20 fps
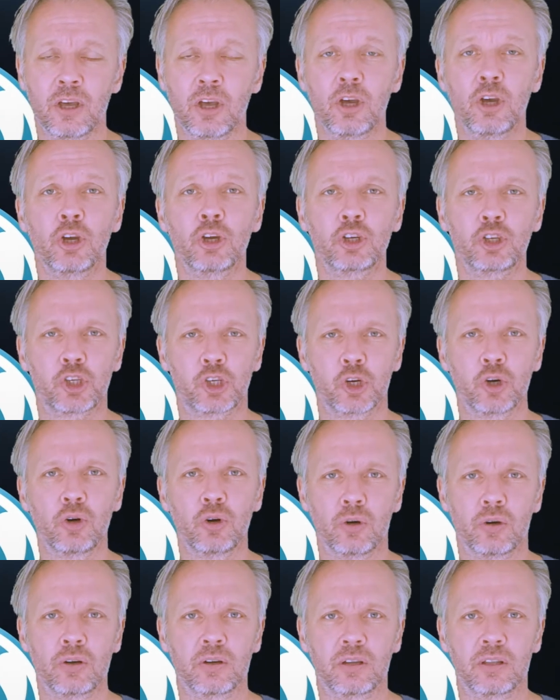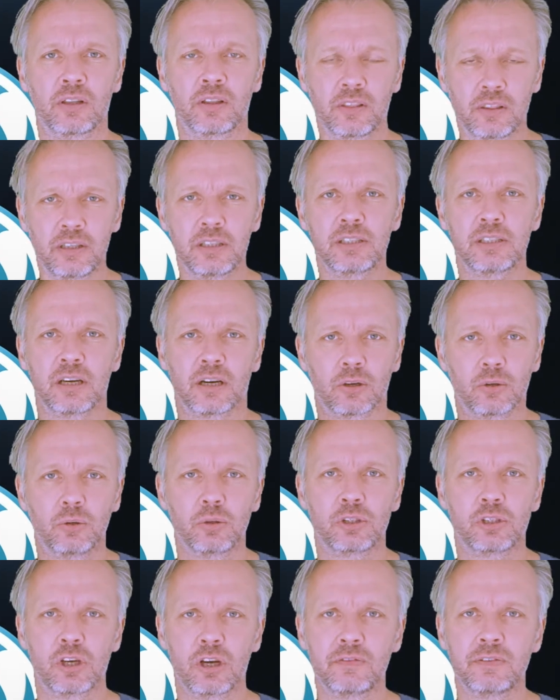Sure, these are good
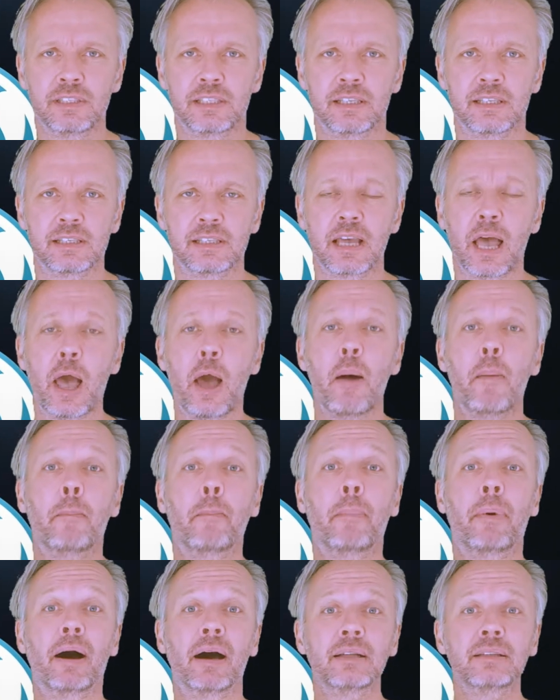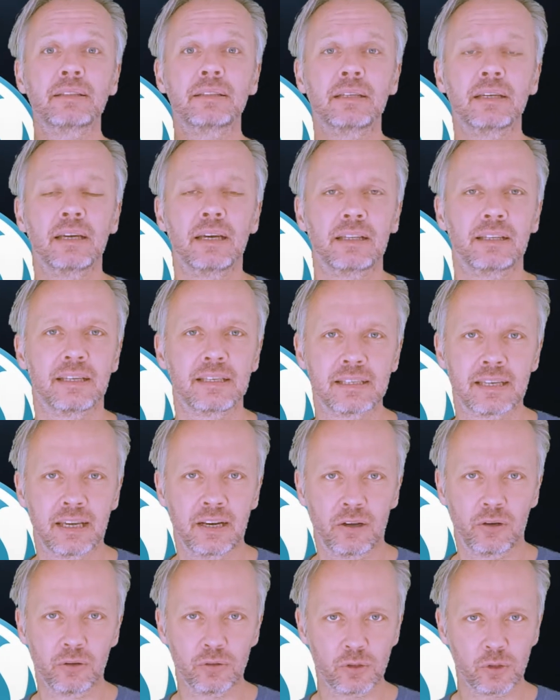services, but this can
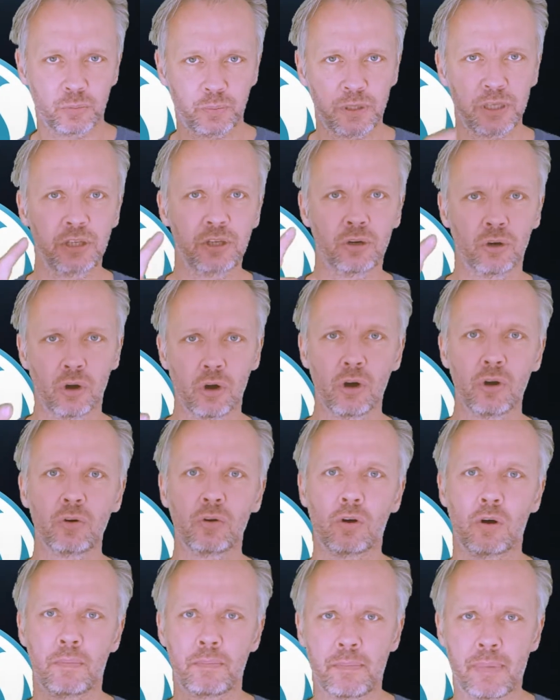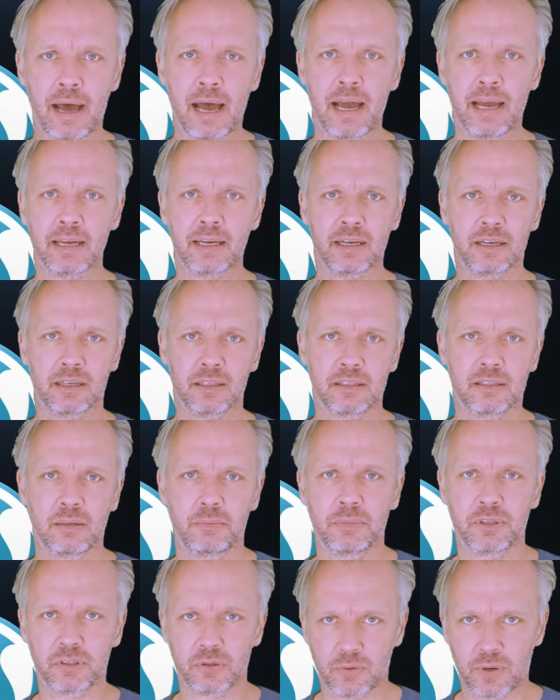also be your or my customers,
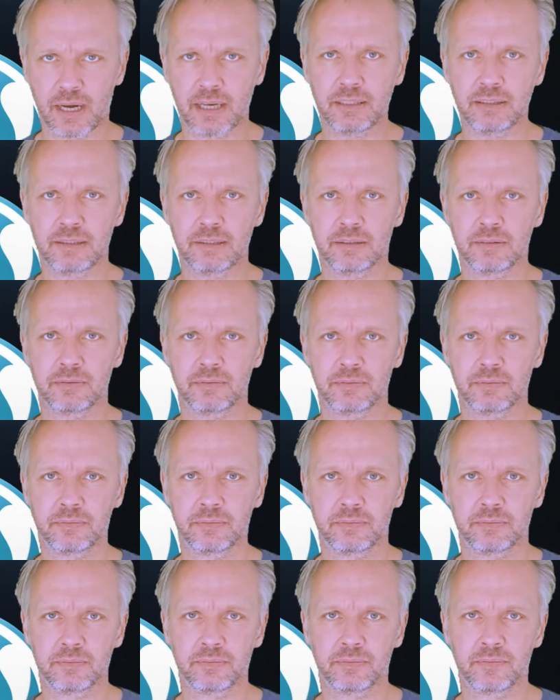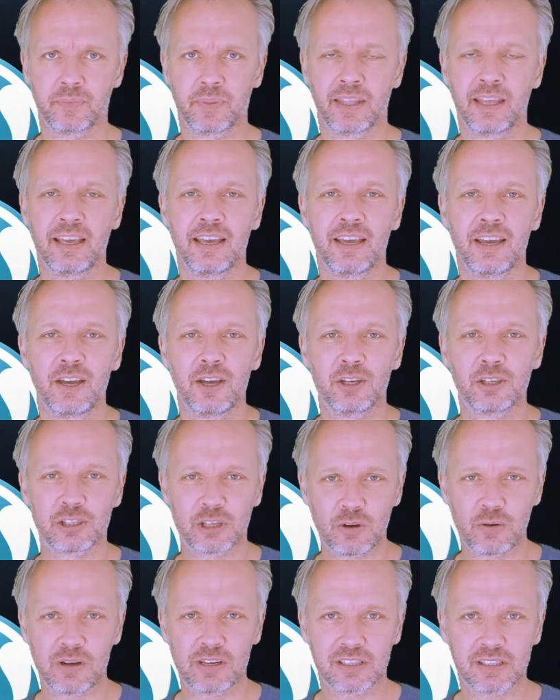right? So
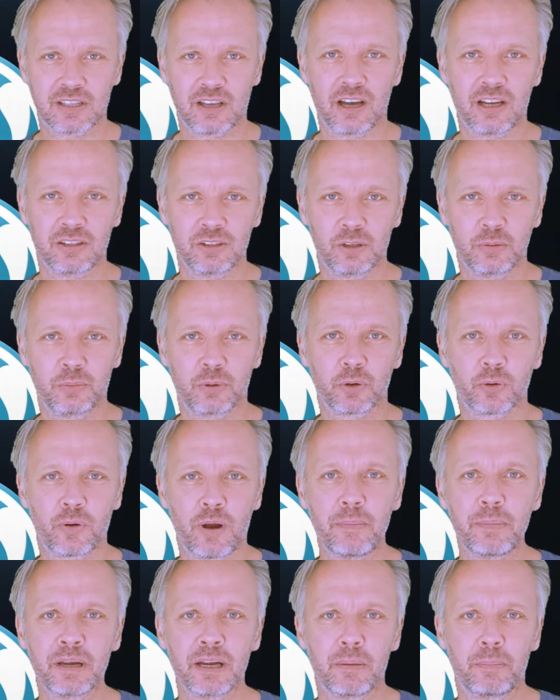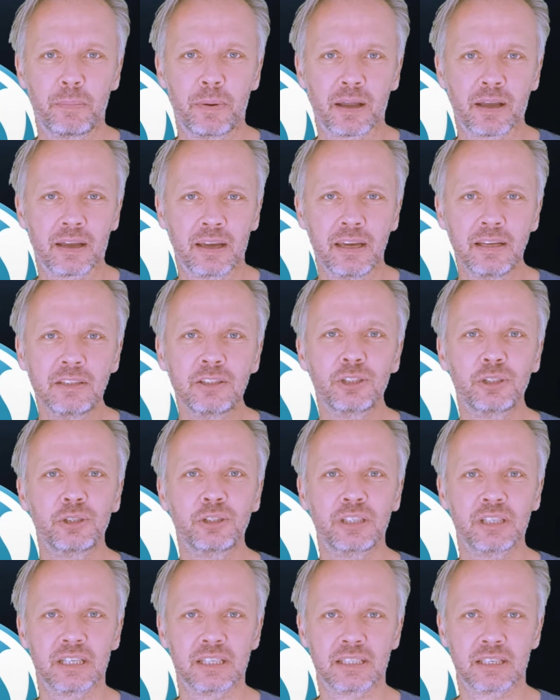I started programming a plugin 2
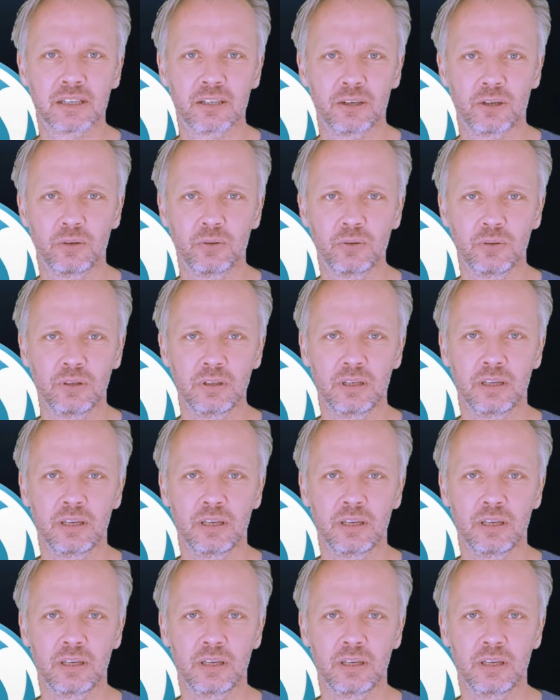years ago